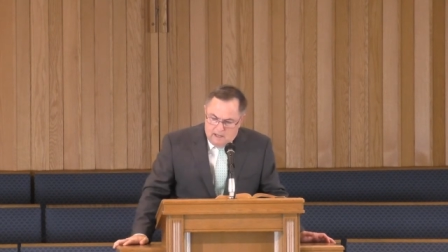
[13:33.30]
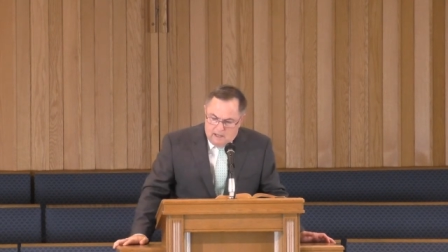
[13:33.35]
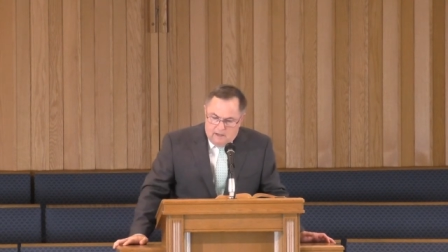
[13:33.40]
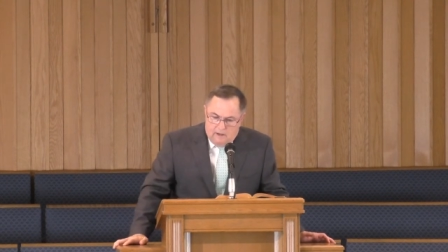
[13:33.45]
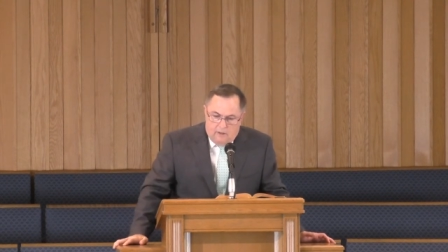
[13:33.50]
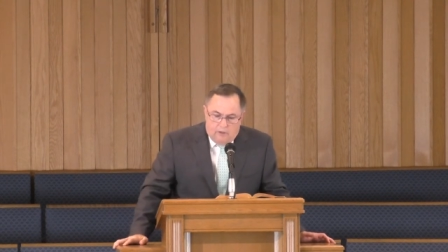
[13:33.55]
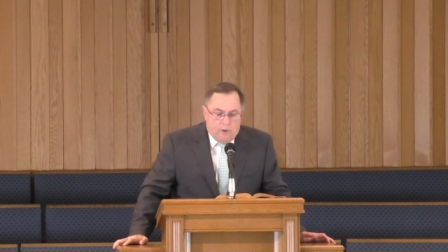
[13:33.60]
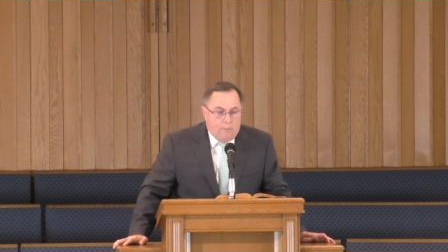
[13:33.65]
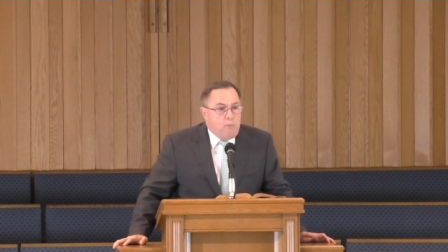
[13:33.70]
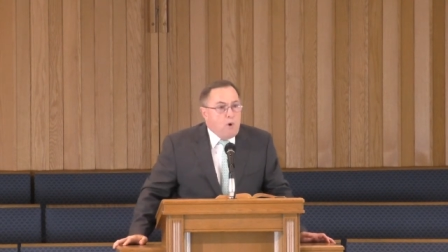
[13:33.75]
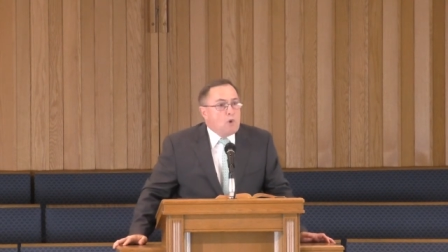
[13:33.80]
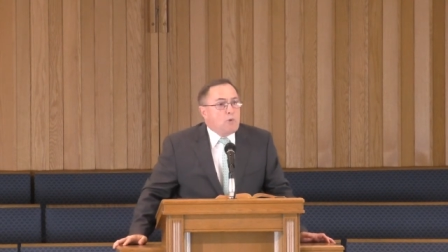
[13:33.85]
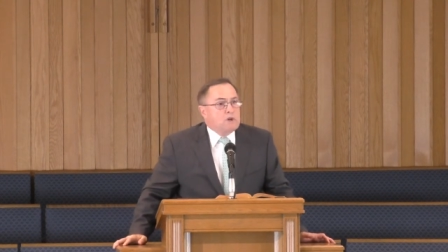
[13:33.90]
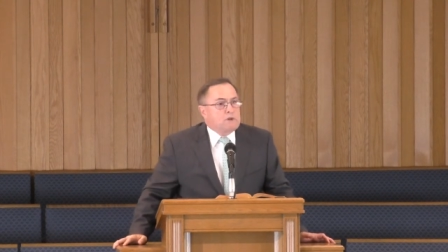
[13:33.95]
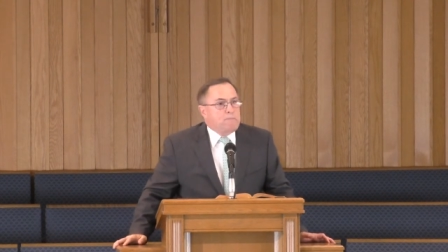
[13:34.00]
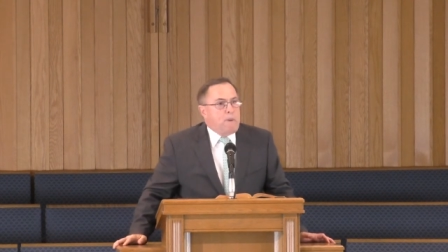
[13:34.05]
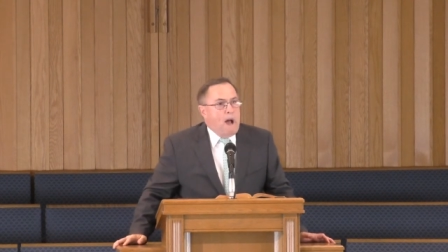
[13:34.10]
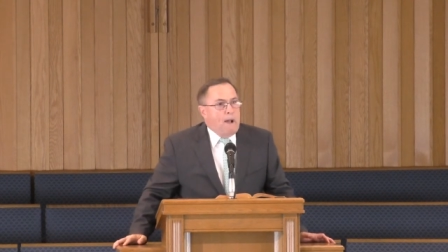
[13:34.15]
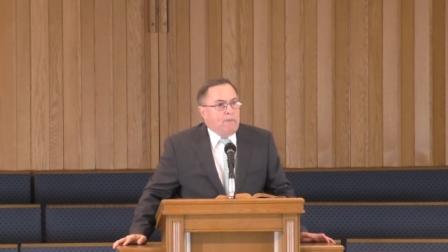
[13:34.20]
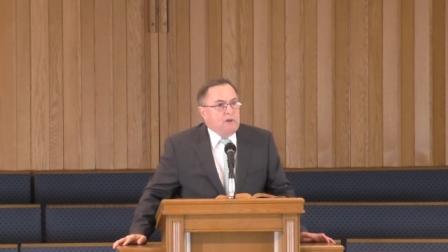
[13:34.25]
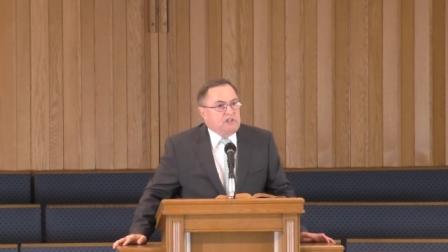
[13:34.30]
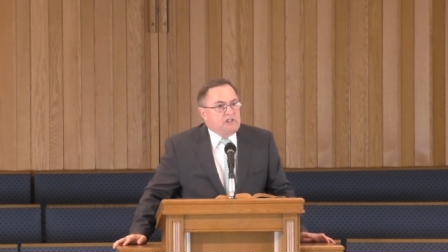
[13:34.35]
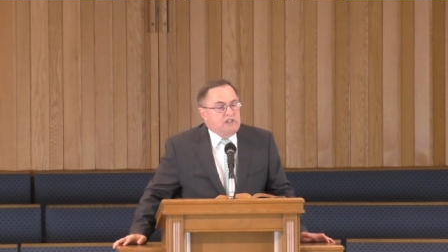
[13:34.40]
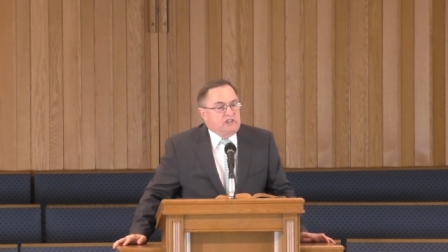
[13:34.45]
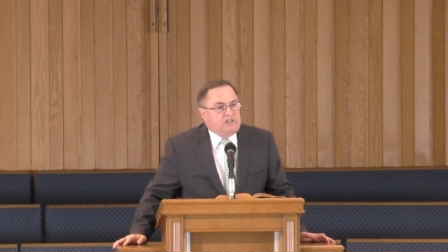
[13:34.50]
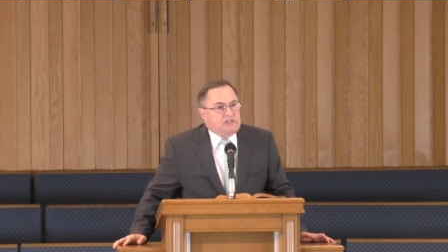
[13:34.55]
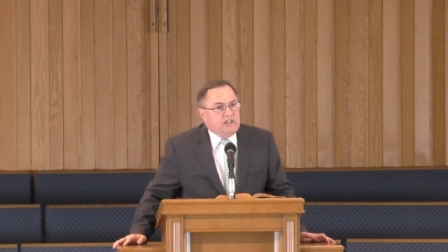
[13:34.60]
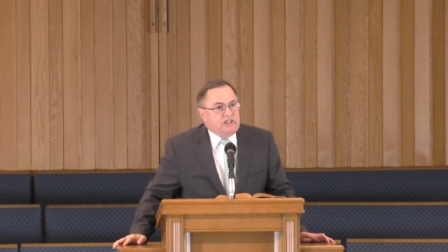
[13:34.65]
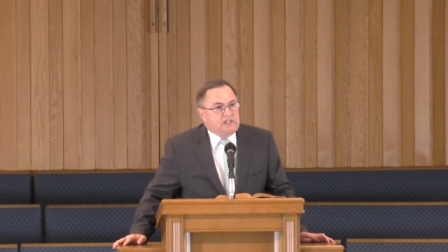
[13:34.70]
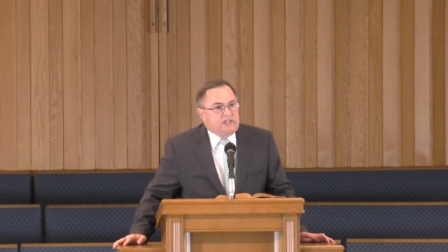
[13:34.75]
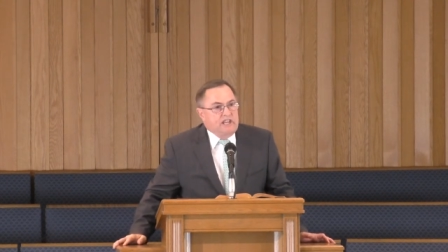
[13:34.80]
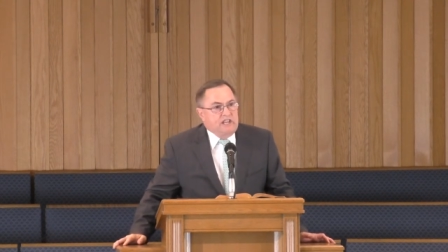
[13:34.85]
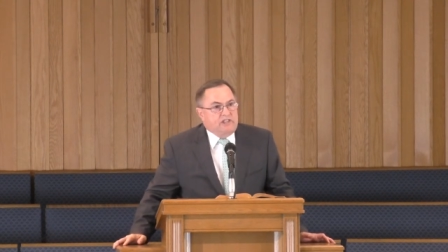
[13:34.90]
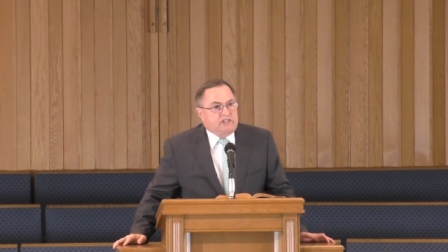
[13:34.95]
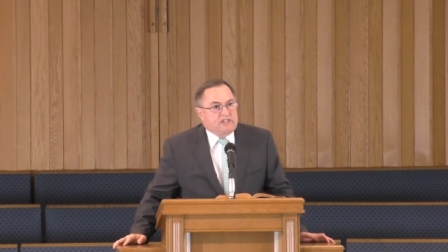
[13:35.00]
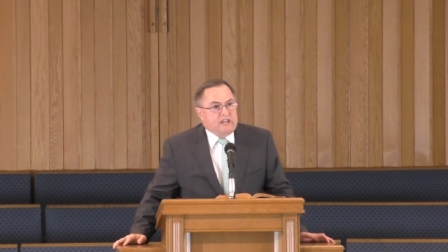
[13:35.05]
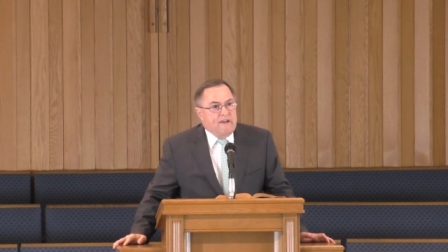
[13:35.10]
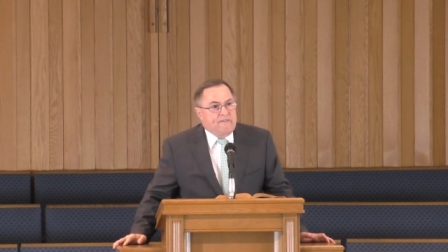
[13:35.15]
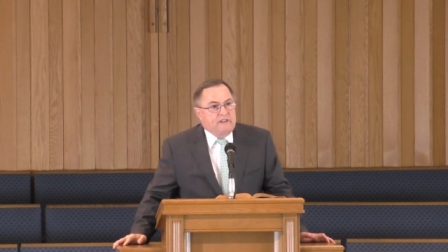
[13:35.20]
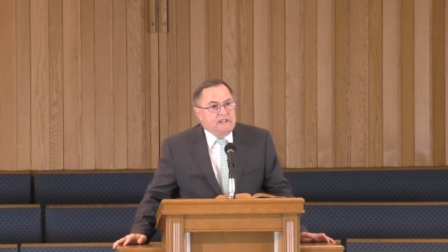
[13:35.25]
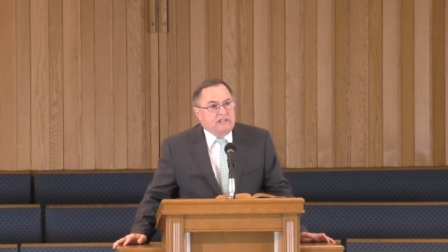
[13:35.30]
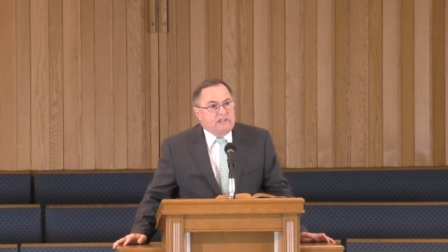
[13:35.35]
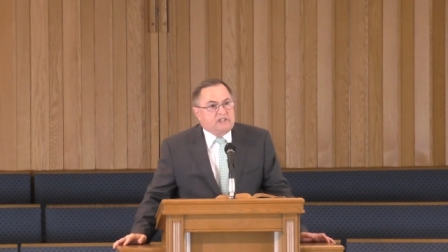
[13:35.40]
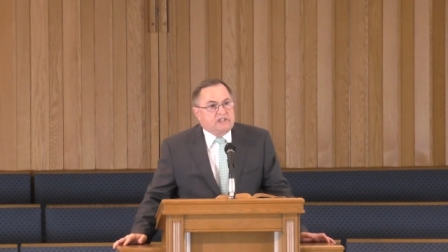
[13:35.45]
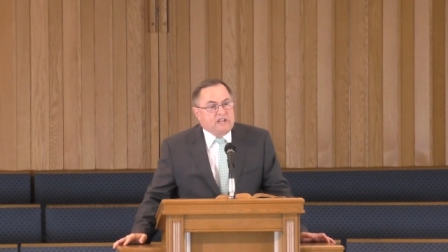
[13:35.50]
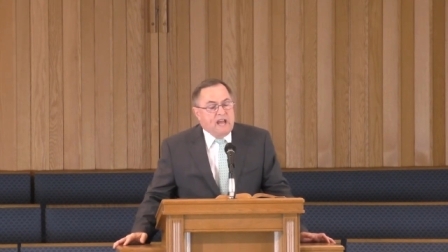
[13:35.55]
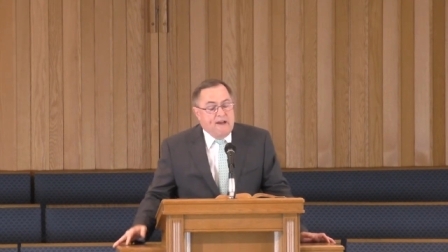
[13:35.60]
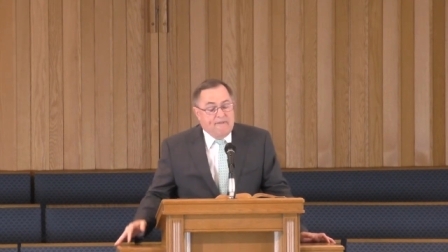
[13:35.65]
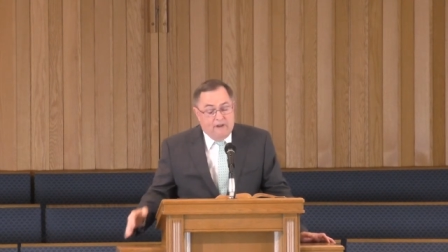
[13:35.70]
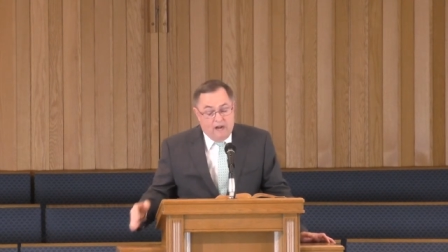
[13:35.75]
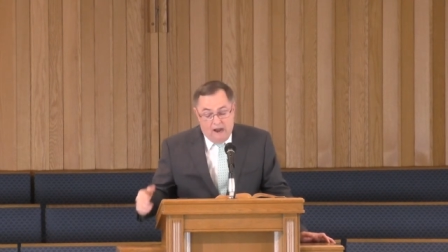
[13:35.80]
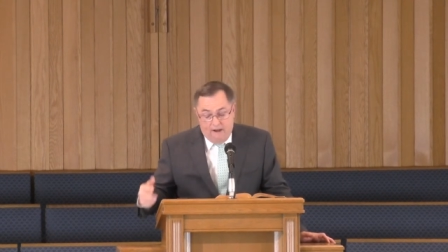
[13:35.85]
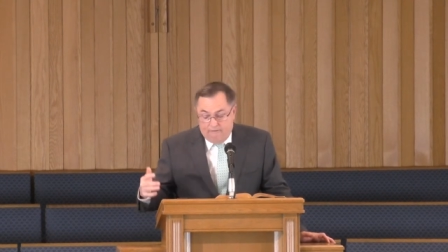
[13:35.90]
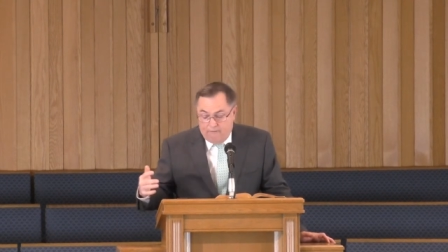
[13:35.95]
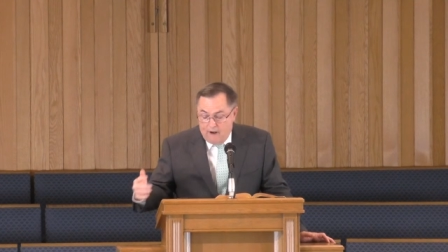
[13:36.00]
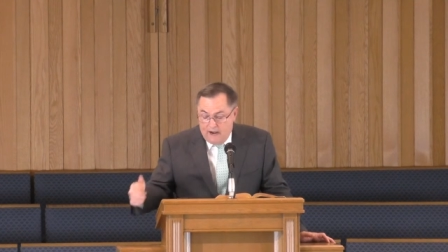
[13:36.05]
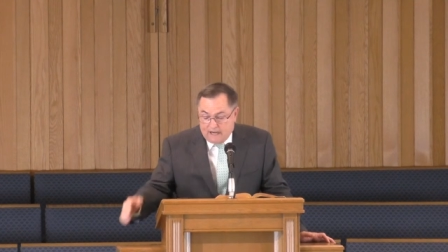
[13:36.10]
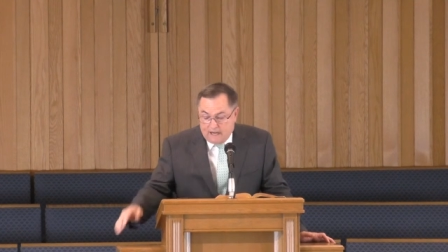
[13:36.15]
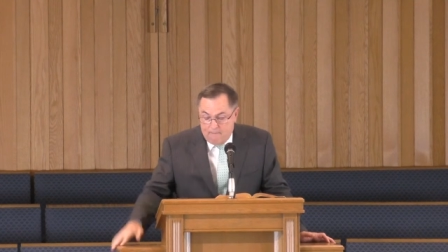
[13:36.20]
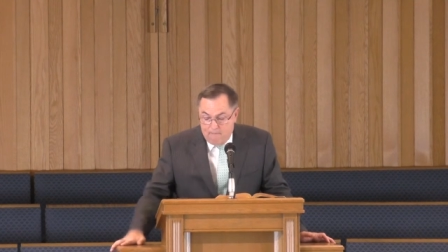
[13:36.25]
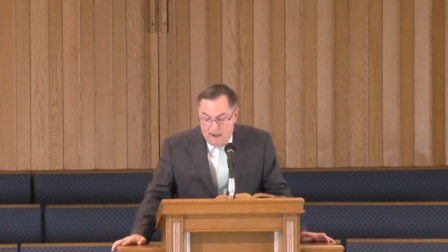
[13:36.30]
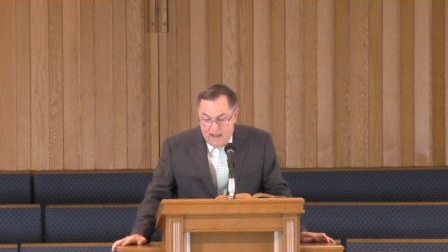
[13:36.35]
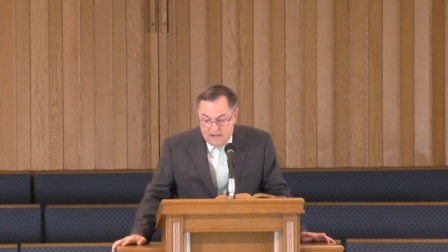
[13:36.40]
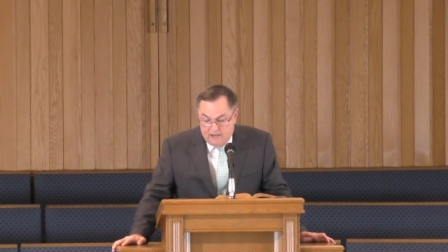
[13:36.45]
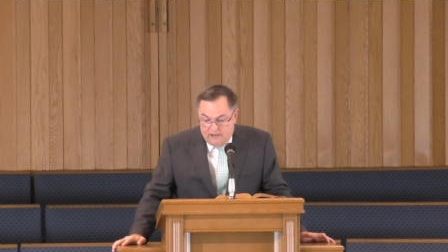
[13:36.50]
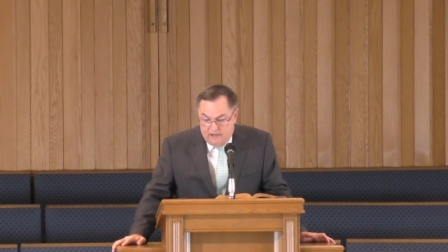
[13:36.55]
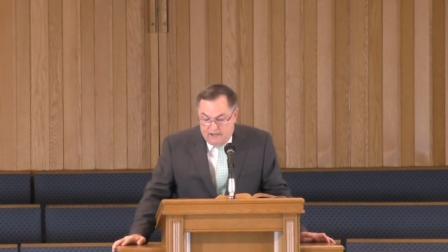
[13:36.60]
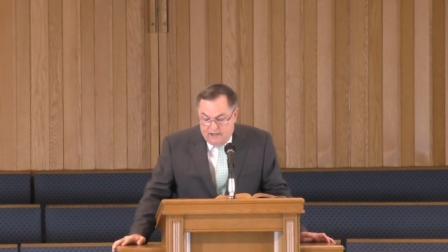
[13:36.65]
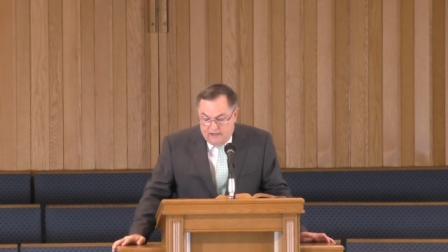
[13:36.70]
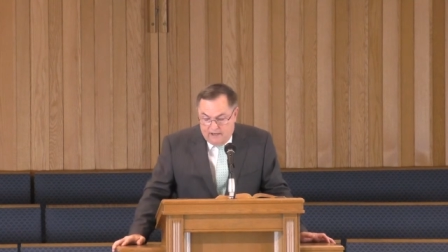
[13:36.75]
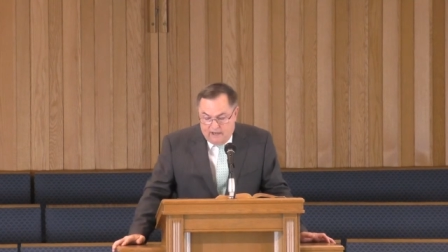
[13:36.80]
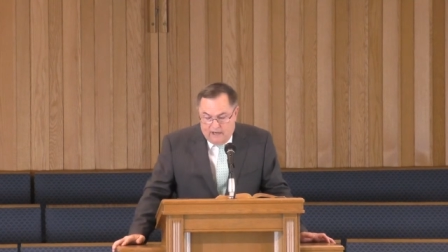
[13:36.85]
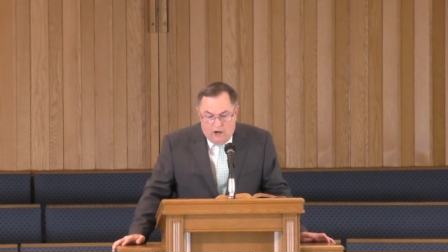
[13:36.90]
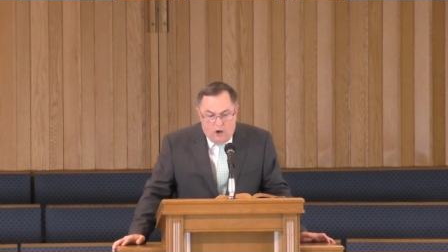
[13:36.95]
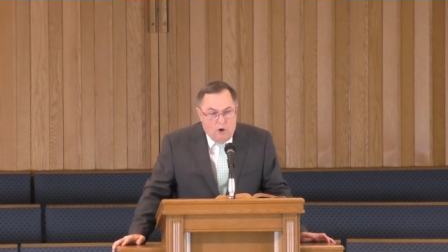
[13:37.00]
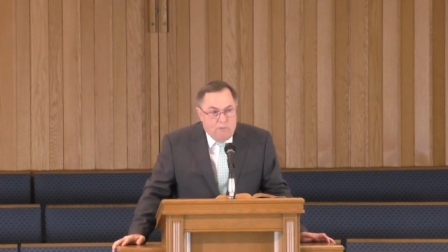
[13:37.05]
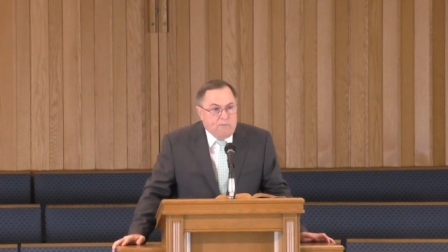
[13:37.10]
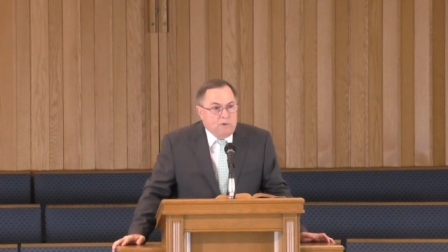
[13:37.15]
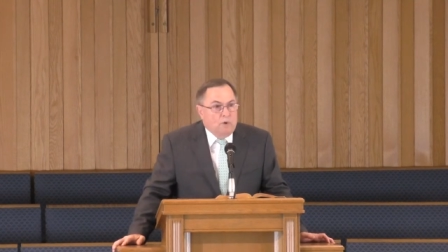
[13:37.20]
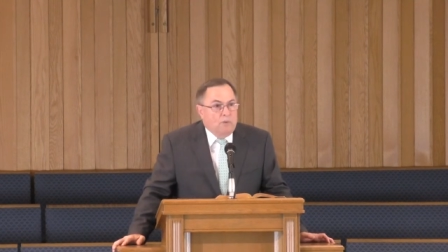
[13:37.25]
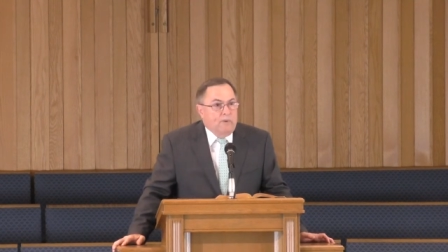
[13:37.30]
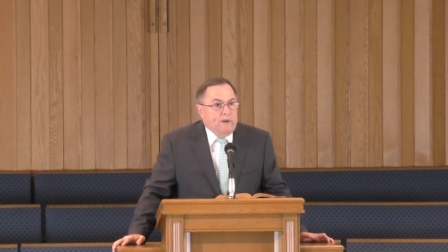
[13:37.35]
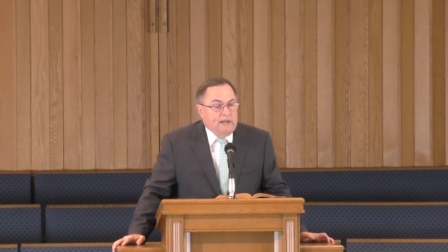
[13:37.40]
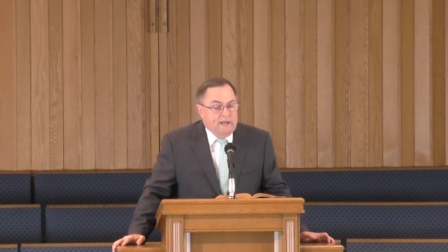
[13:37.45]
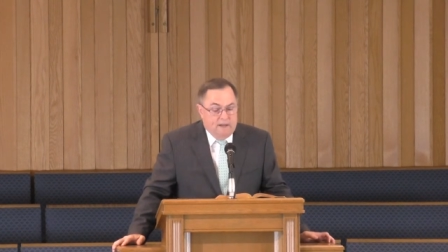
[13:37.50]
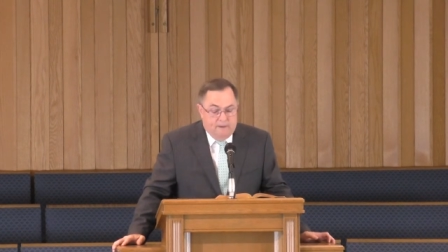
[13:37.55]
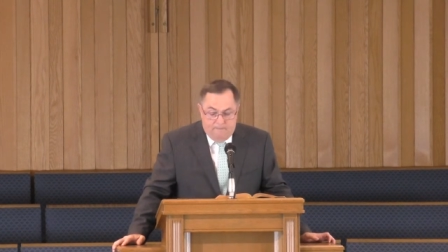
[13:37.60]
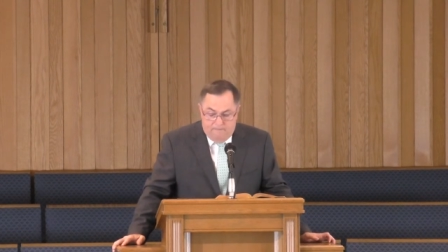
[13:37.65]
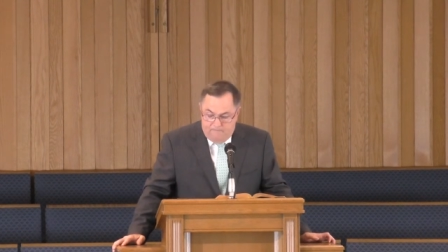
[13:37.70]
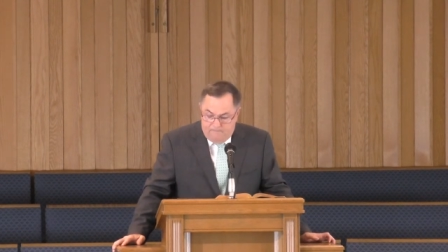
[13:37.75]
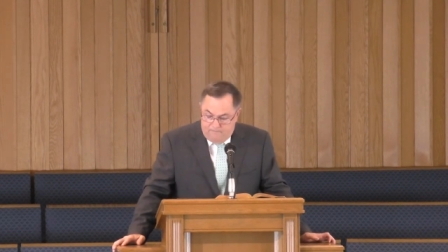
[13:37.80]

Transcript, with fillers: The book was published in 1677. I've recommended it and I hope you'll read it.